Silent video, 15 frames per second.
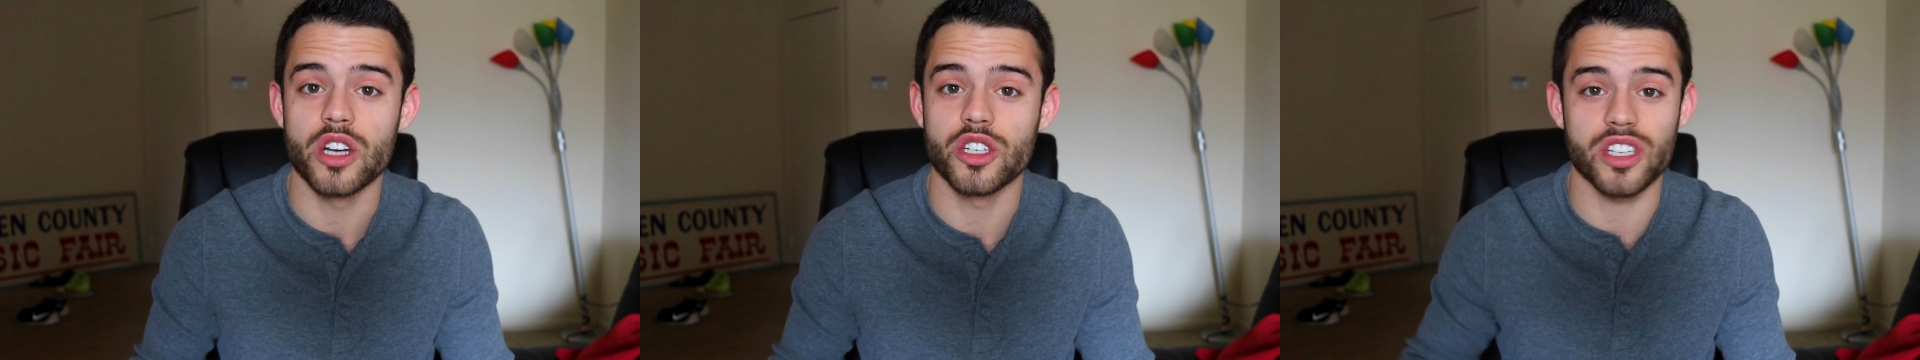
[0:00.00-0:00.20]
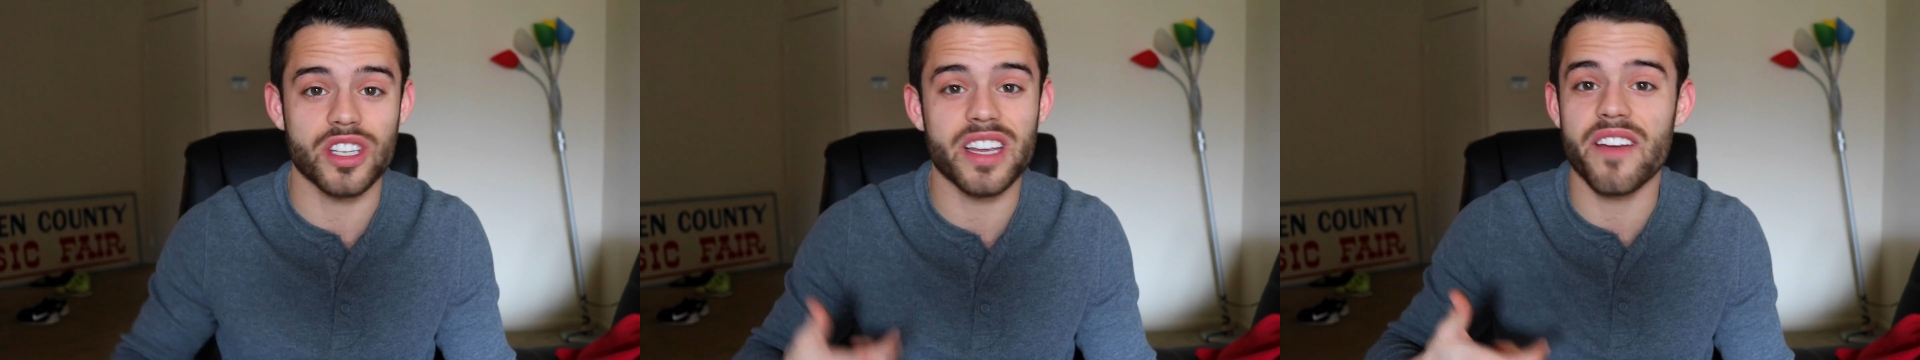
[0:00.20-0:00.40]

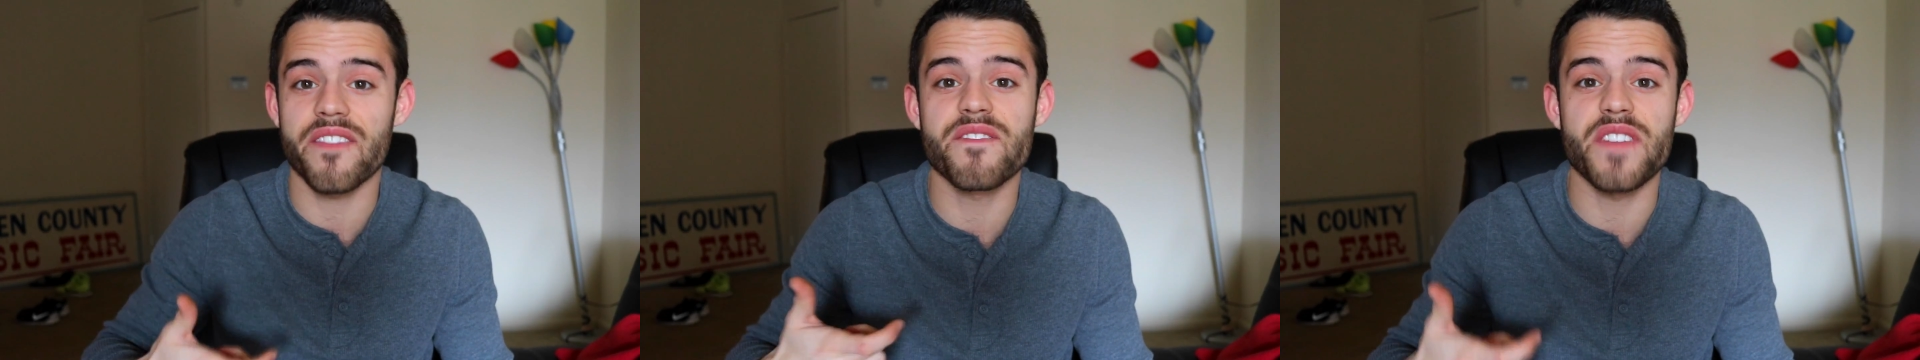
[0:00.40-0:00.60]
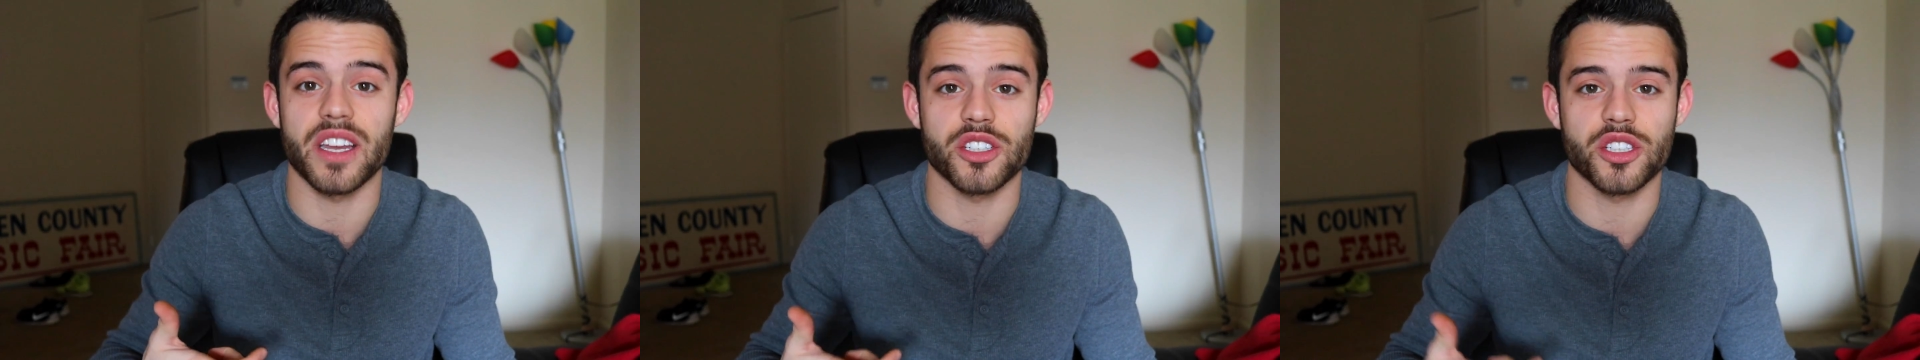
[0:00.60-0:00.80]
Just like a
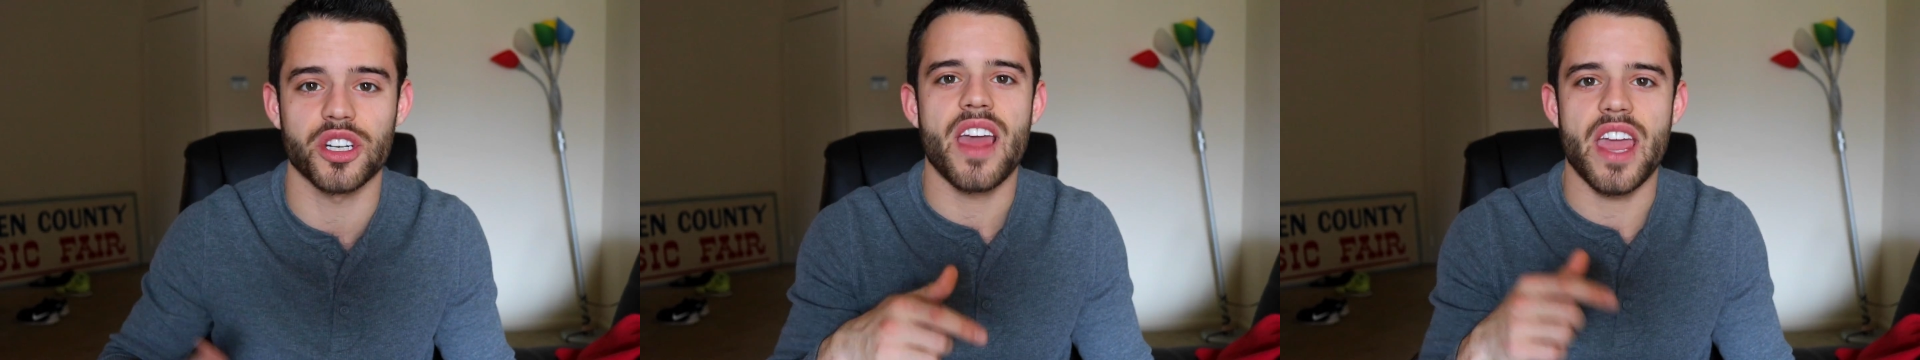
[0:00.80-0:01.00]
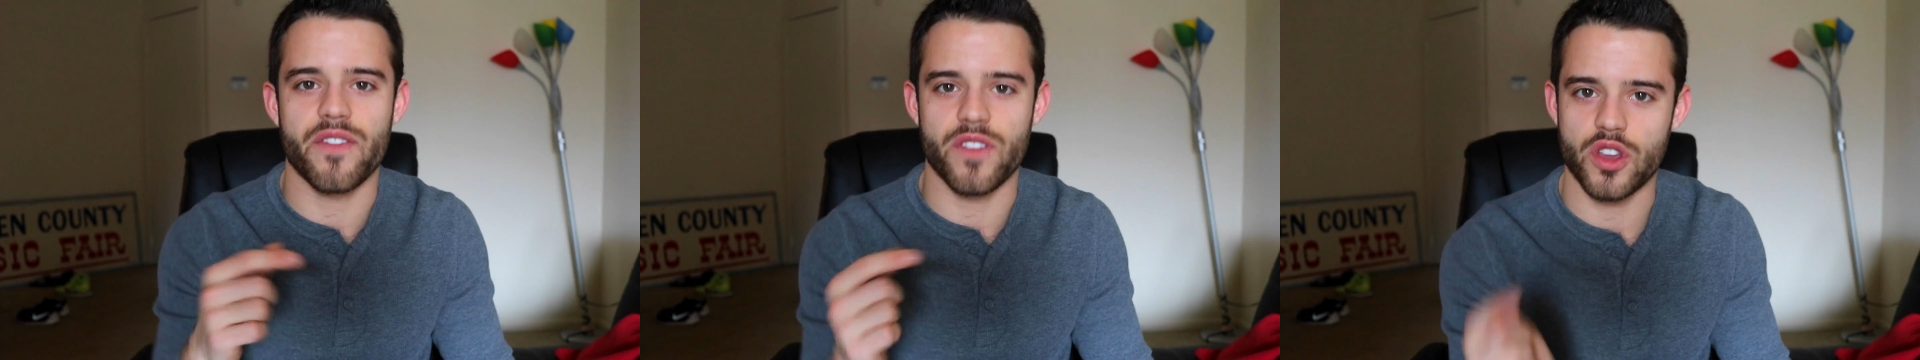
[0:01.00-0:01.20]
fish.
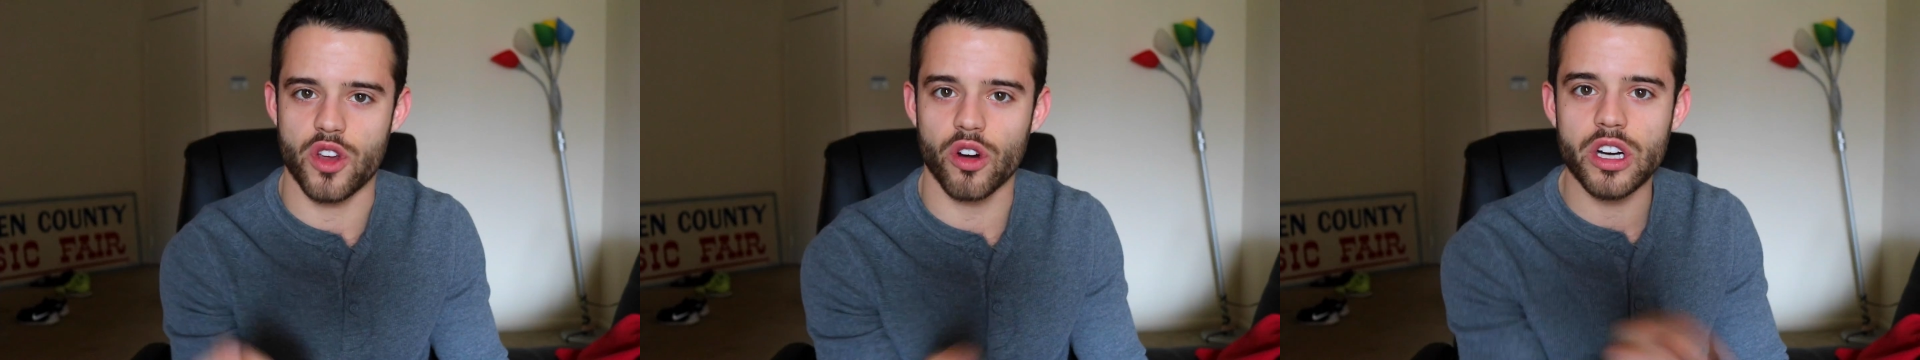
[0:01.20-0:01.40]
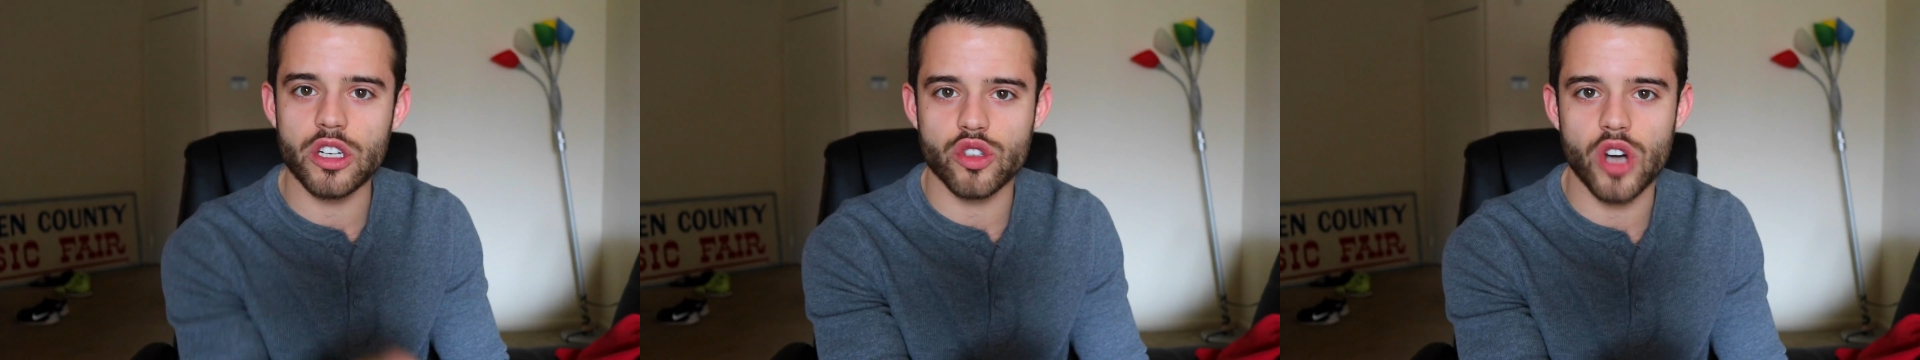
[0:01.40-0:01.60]
If
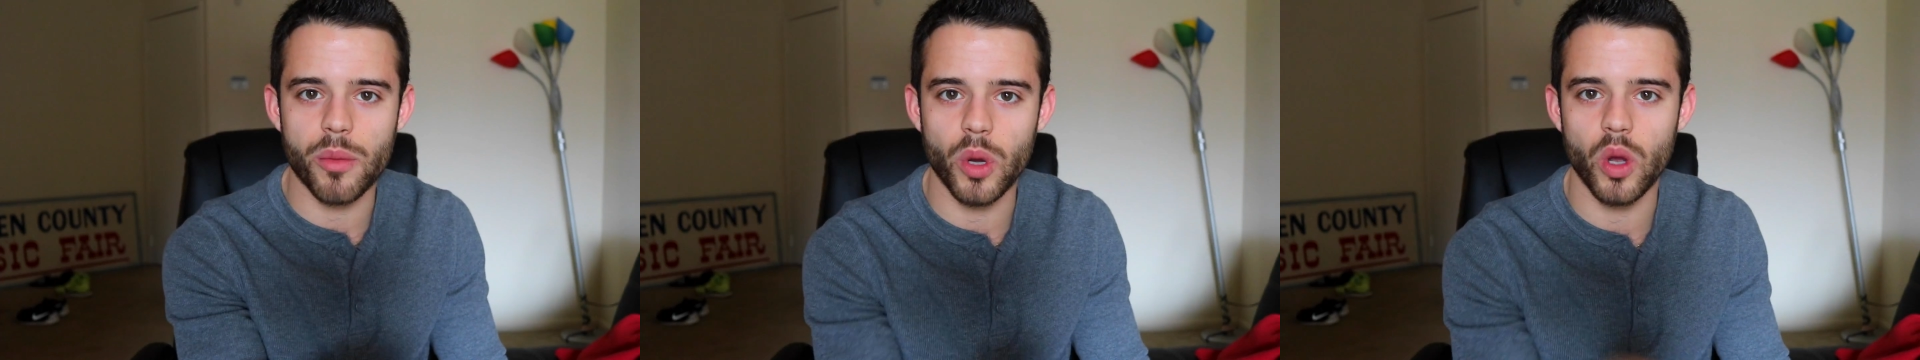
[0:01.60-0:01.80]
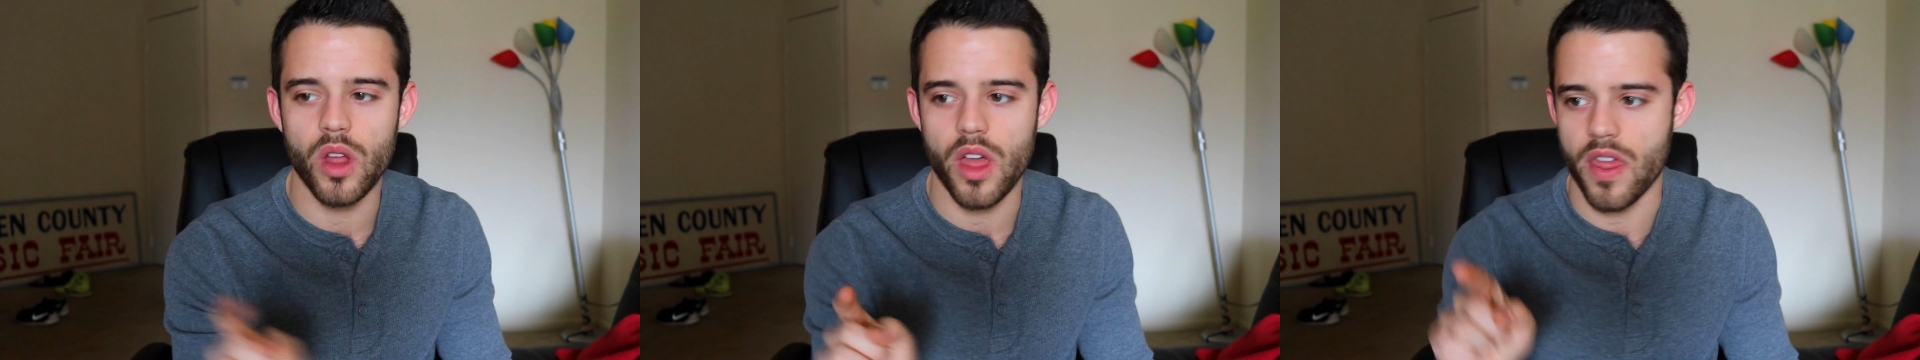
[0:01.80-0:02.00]
you're in
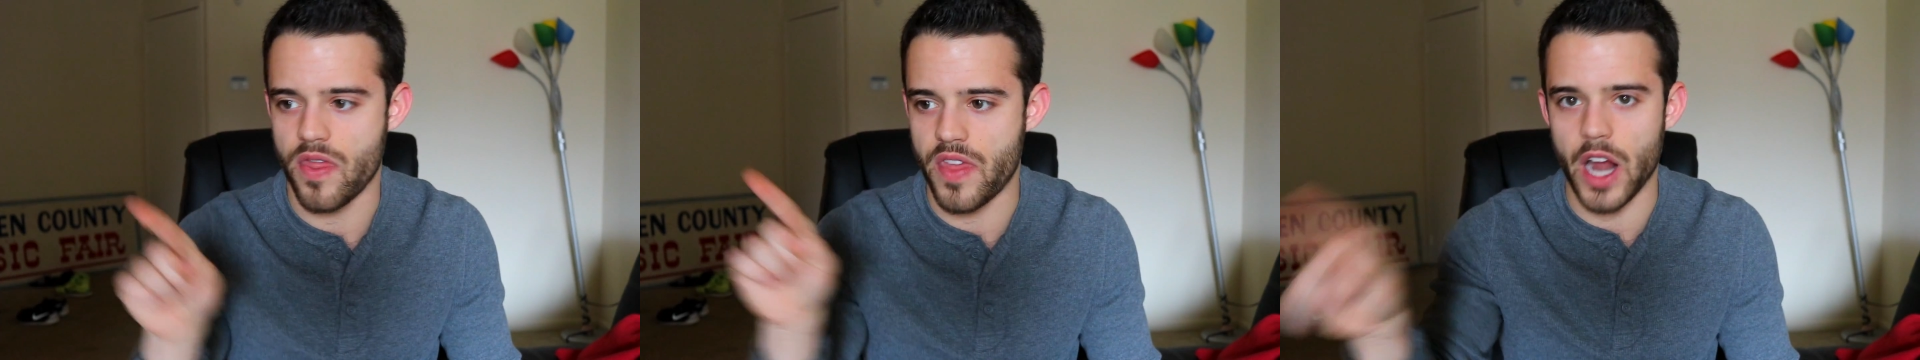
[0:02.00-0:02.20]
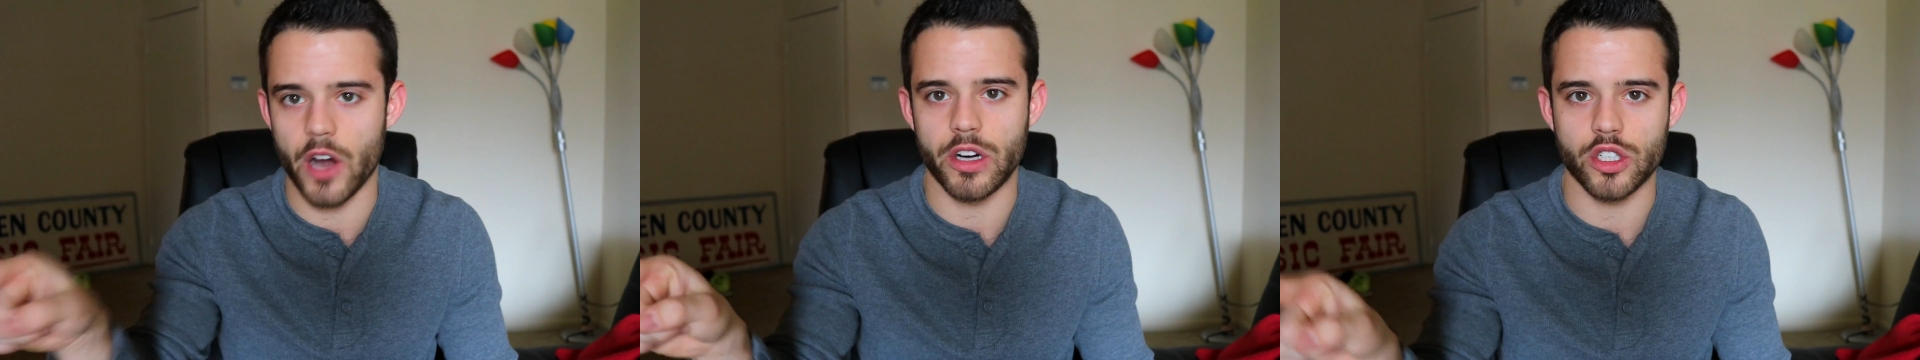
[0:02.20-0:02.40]
trouble,
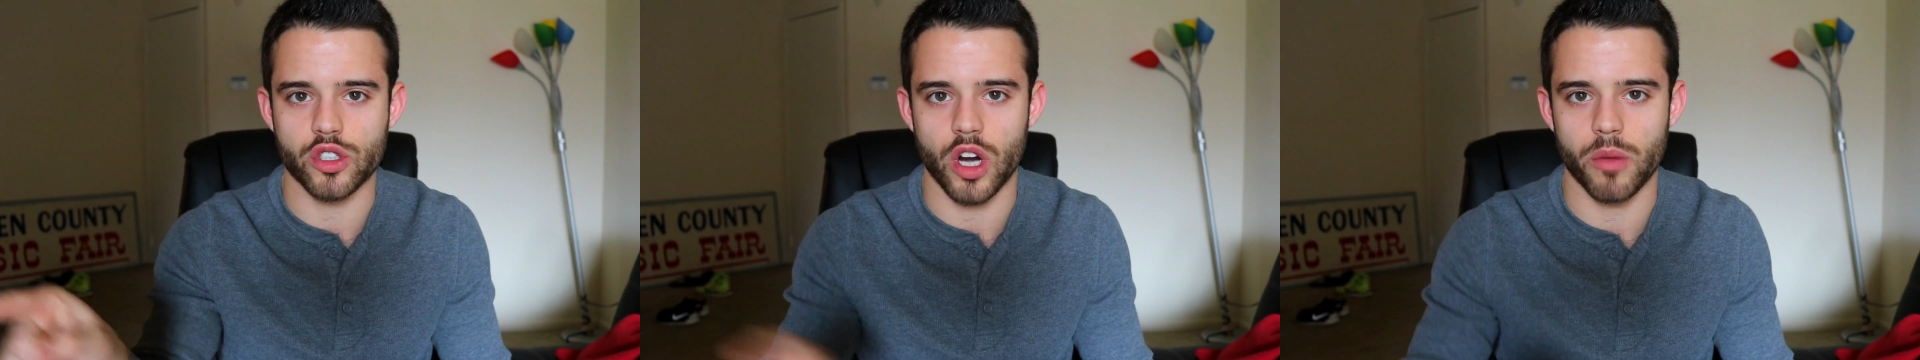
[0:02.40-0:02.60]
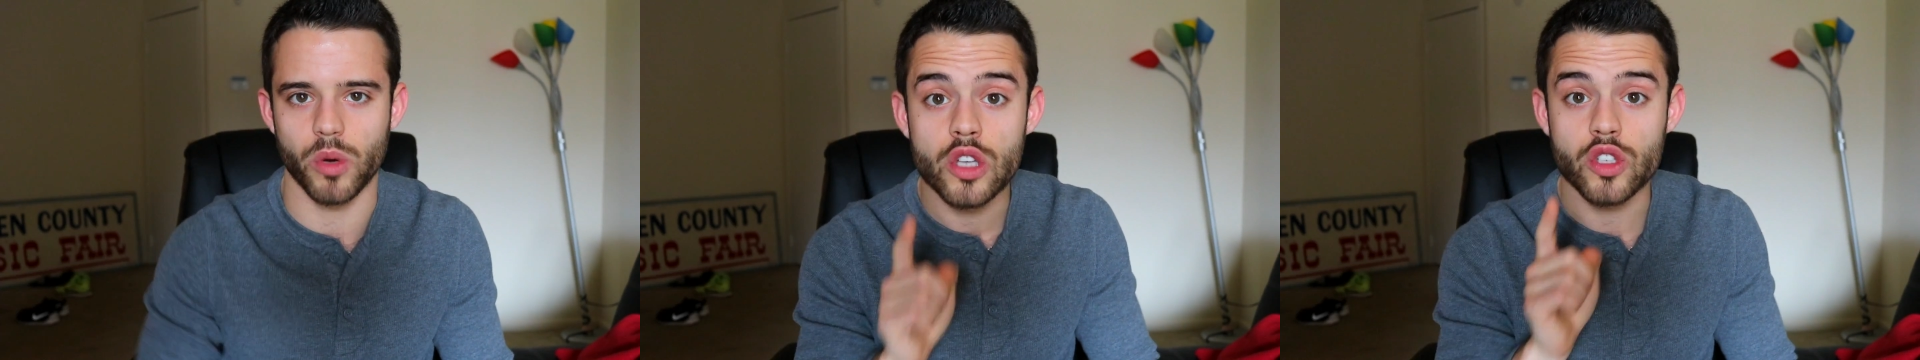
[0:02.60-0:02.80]
they're in
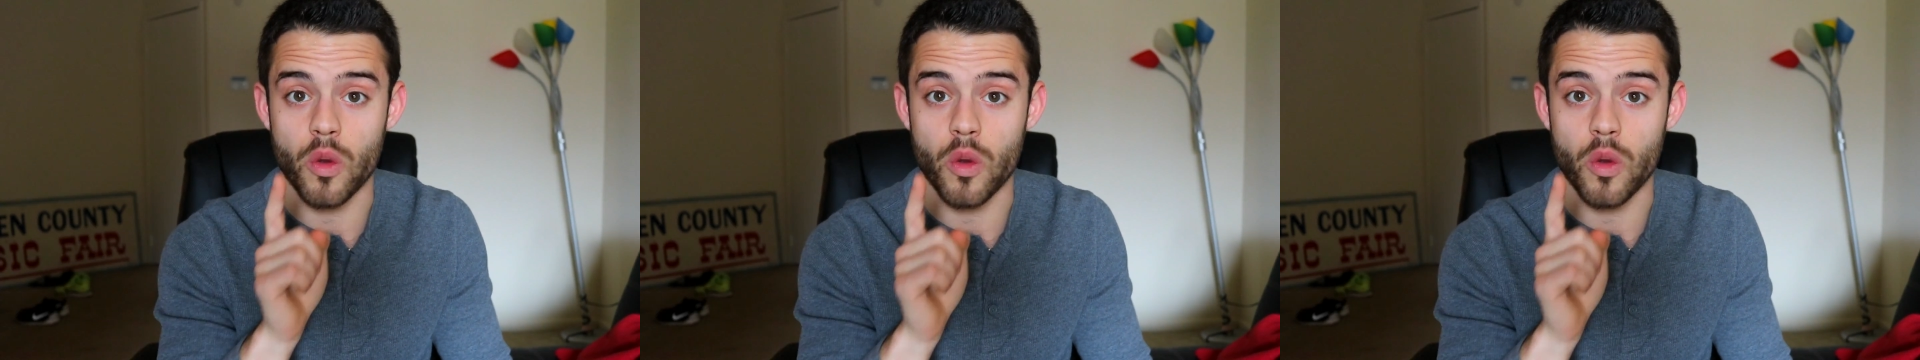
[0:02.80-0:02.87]
trouble.